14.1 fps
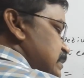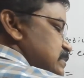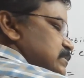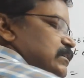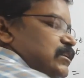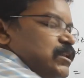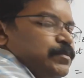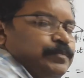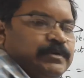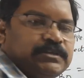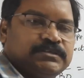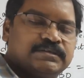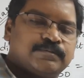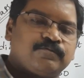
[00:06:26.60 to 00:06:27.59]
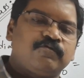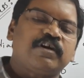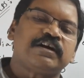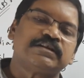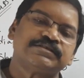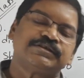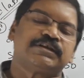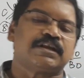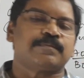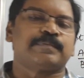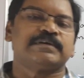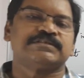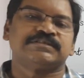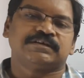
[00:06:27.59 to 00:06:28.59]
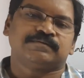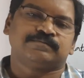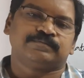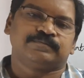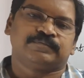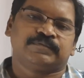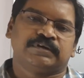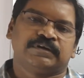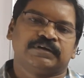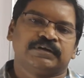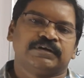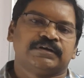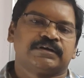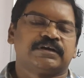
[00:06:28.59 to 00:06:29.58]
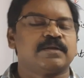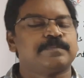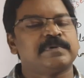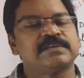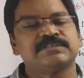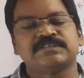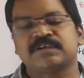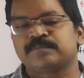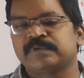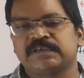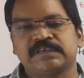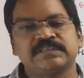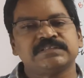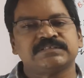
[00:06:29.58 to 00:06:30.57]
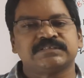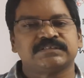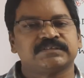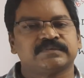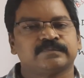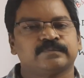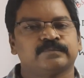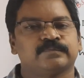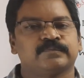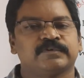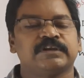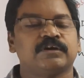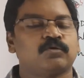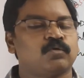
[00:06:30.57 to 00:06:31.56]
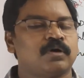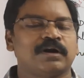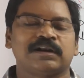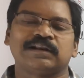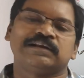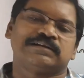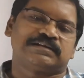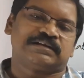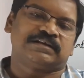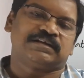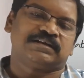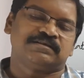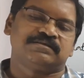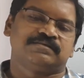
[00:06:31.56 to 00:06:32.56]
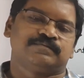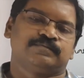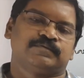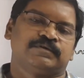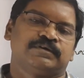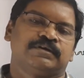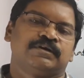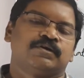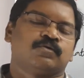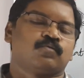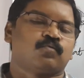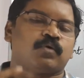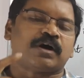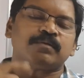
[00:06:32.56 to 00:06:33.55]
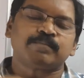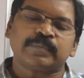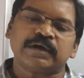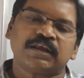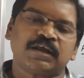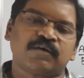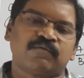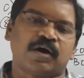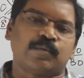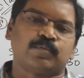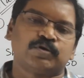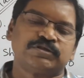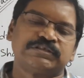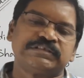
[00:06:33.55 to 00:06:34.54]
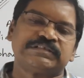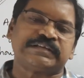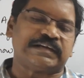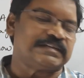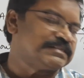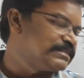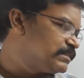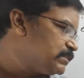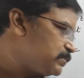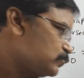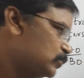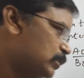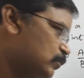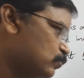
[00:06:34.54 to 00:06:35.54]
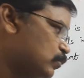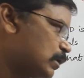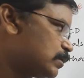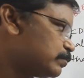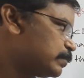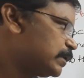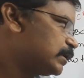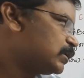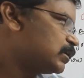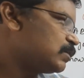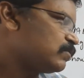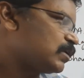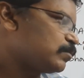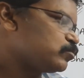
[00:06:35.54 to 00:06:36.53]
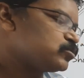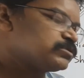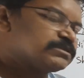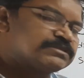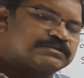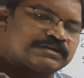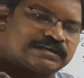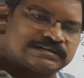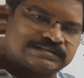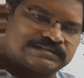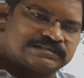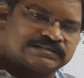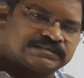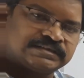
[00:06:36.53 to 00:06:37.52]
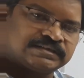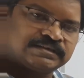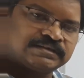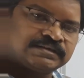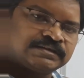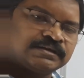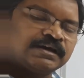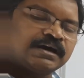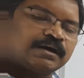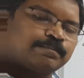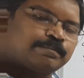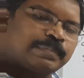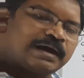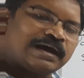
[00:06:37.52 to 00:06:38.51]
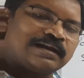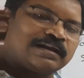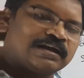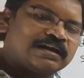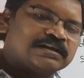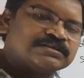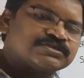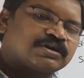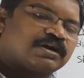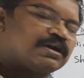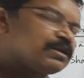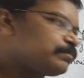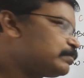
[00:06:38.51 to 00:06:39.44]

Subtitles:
is a trapezium. What is a trapezium? Trapezium means in a quadrilateral, one pair of opposite sides, only one pair of opposite sides are parallel is called a